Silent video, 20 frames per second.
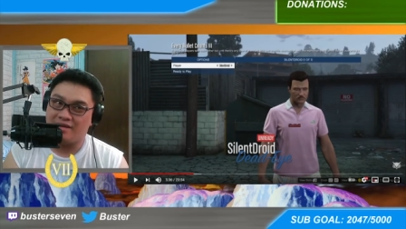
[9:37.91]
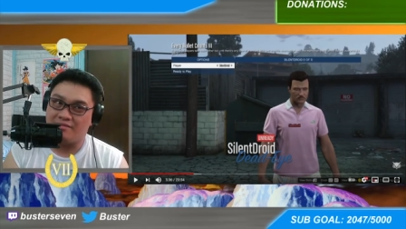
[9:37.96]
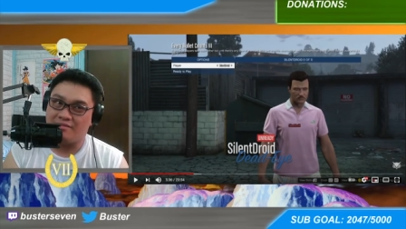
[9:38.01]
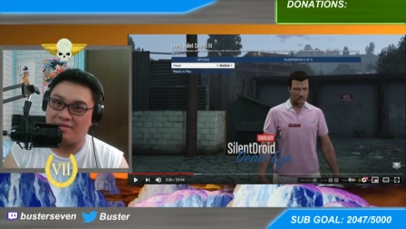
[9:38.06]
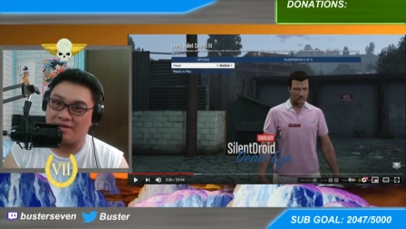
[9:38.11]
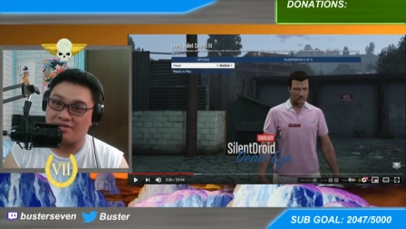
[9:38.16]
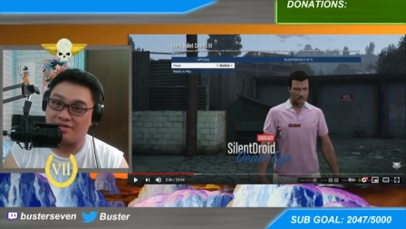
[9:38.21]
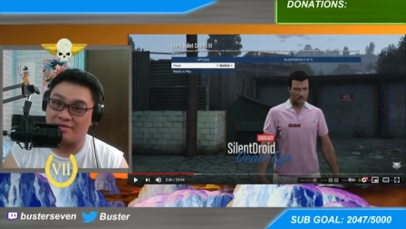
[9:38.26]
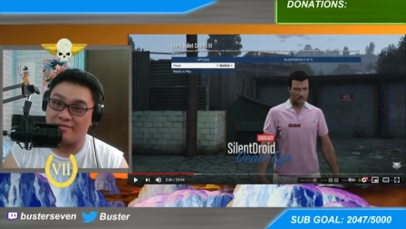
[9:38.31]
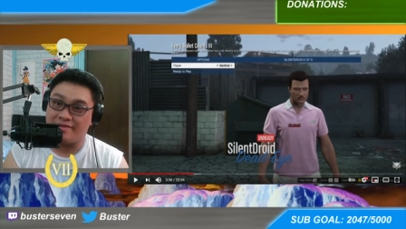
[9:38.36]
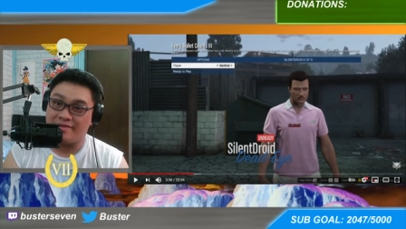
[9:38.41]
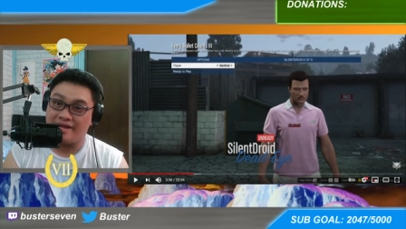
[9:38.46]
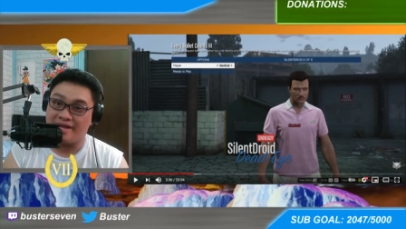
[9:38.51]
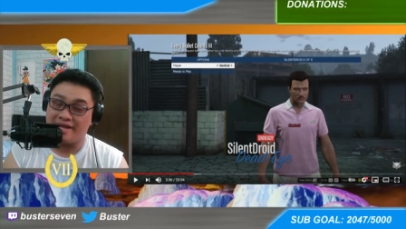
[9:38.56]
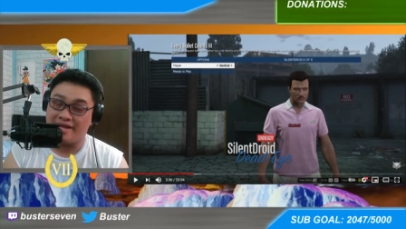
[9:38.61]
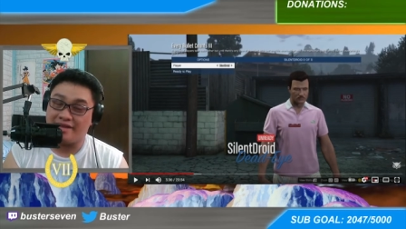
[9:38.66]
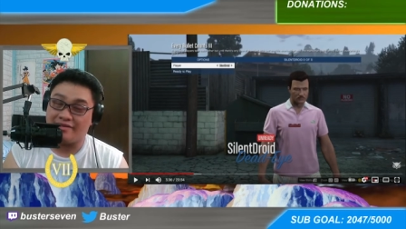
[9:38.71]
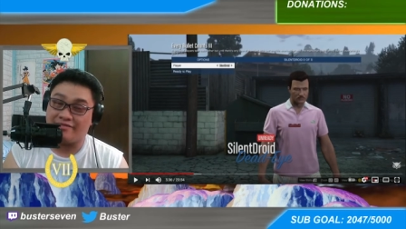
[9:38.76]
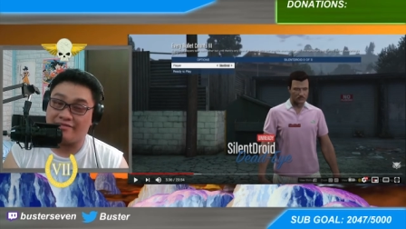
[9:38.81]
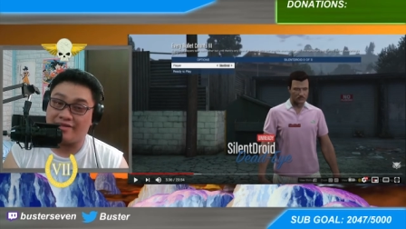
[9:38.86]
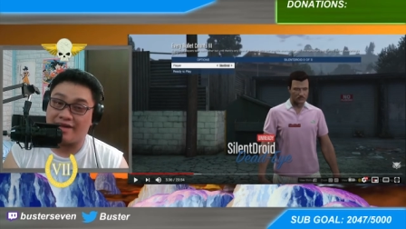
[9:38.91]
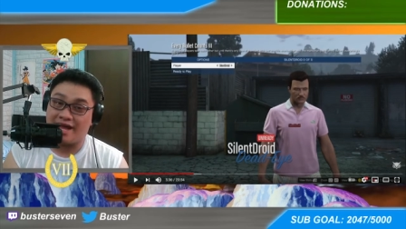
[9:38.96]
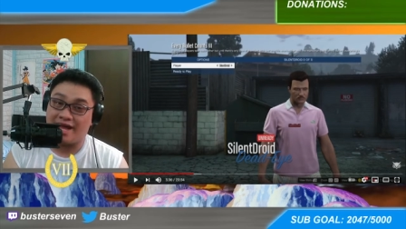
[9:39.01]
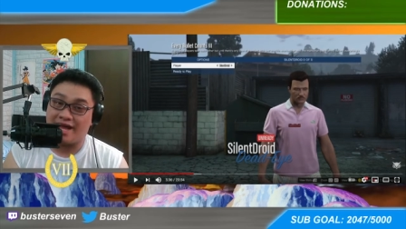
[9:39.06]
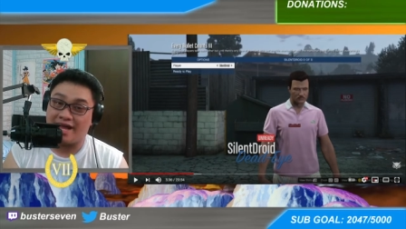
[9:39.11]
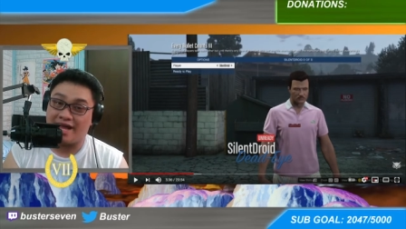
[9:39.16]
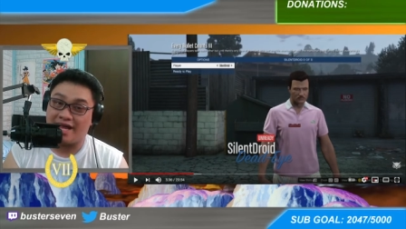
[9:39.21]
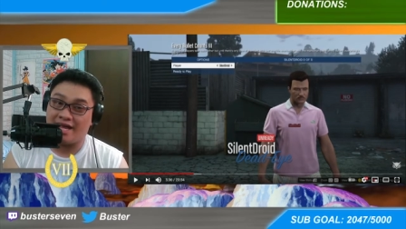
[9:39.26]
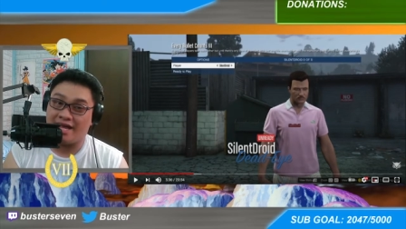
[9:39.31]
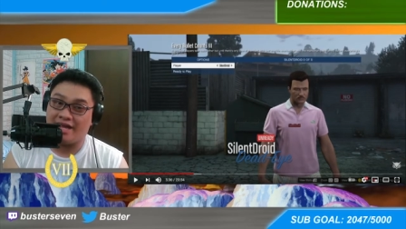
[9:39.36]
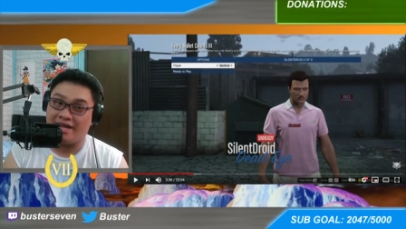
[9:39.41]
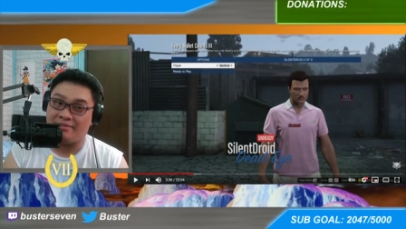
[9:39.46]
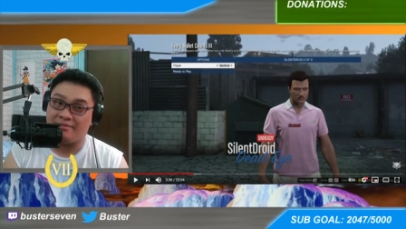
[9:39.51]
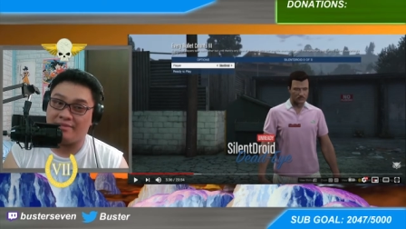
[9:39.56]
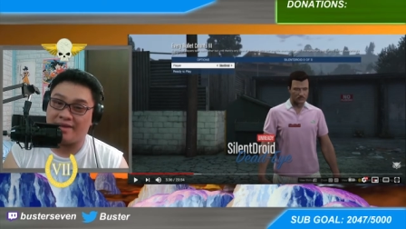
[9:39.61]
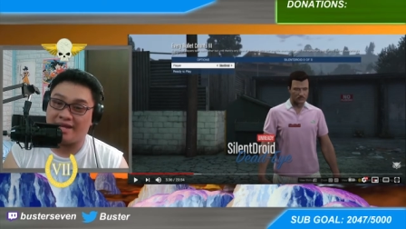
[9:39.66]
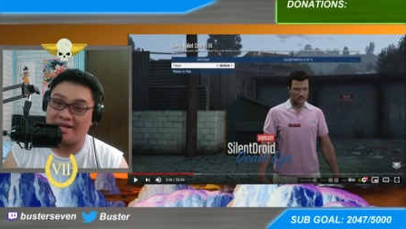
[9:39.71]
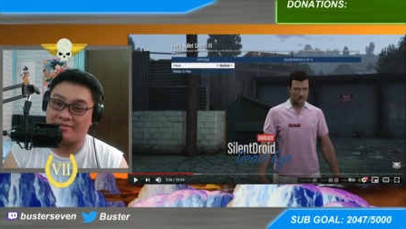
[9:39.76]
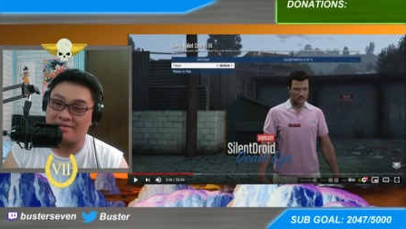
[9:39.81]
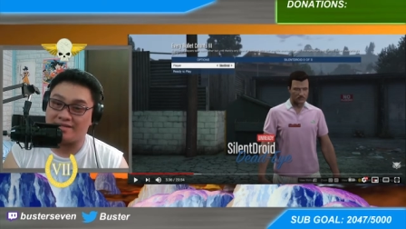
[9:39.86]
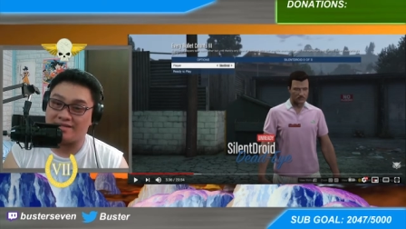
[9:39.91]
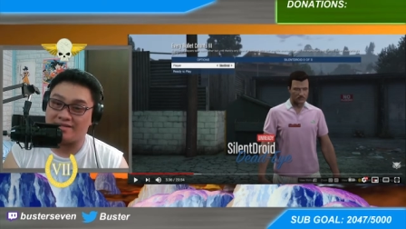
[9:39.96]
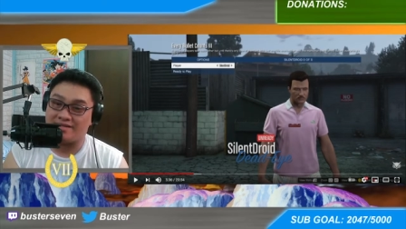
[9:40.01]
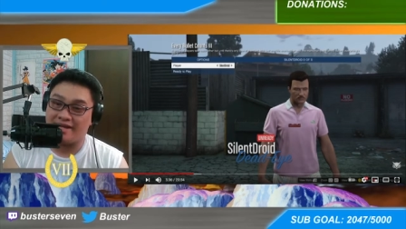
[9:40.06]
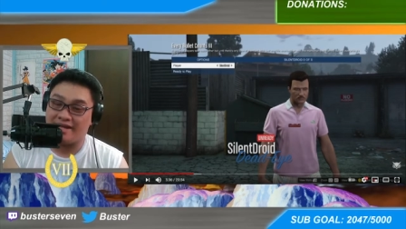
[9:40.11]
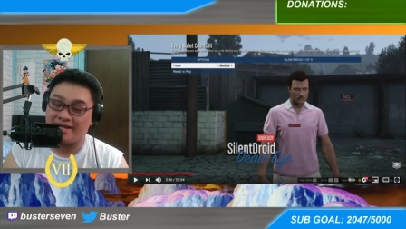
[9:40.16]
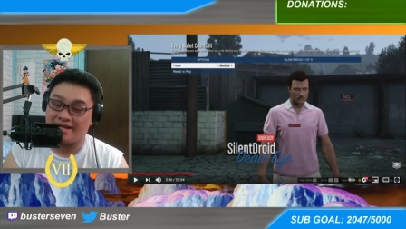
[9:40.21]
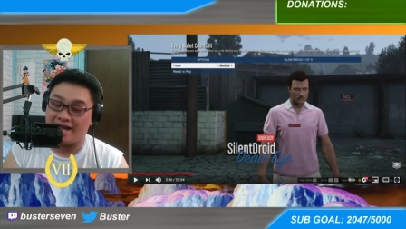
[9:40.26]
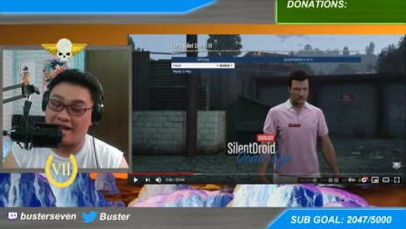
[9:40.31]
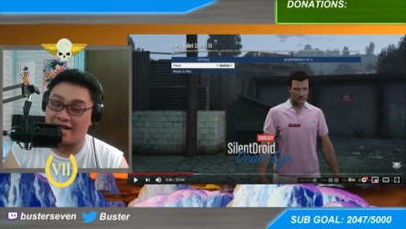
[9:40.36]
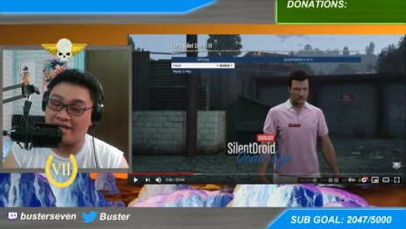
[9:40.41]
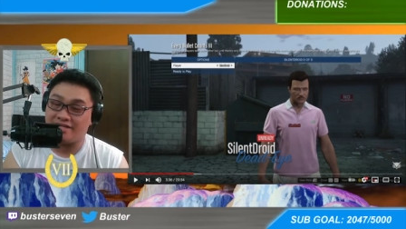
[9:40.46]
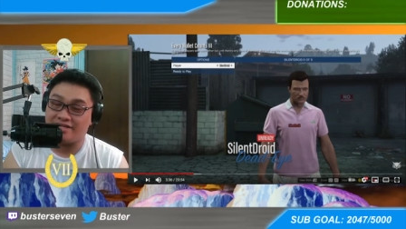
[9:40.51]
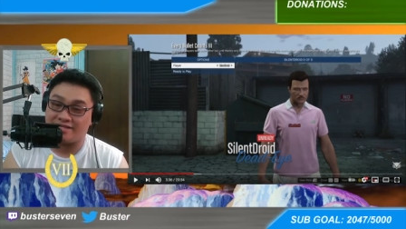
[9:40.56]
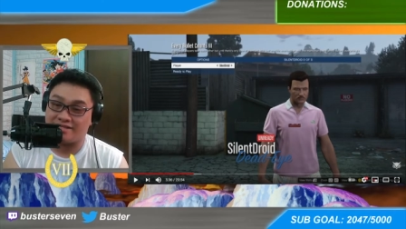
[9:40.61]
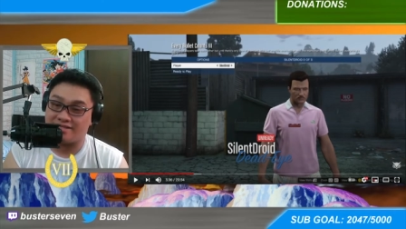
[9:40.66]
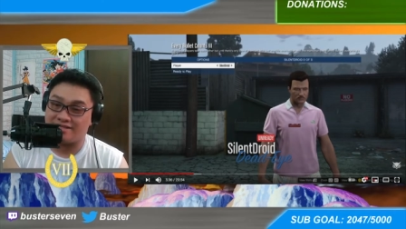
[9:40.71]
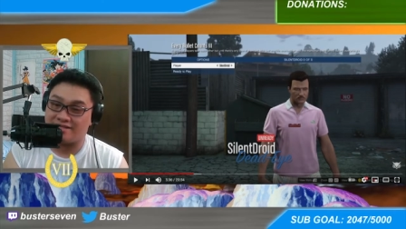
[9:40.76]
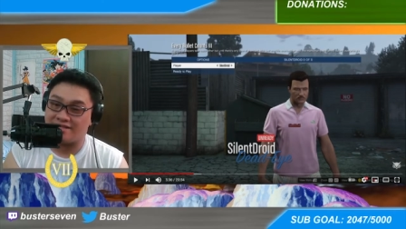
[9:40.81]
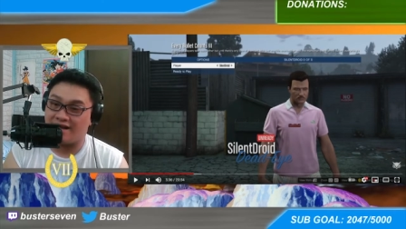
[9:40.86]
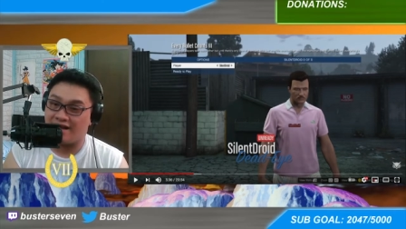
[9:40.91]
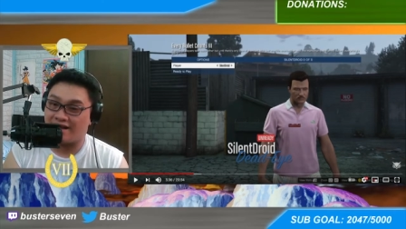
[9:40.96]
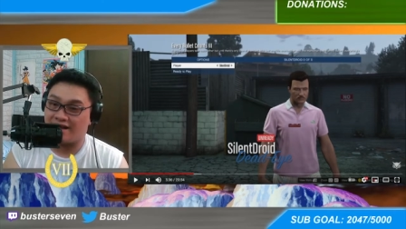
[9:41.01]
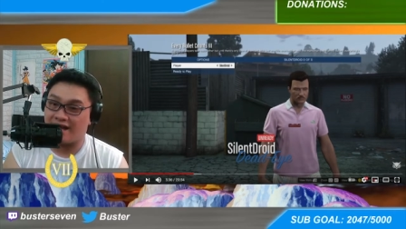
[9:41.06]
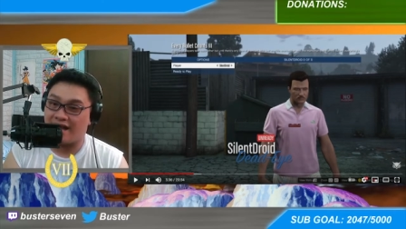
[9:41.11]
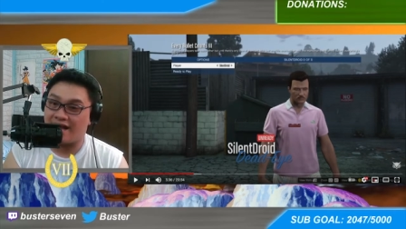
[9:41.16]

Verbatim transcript: But to me, if I make a mistake, I just suck.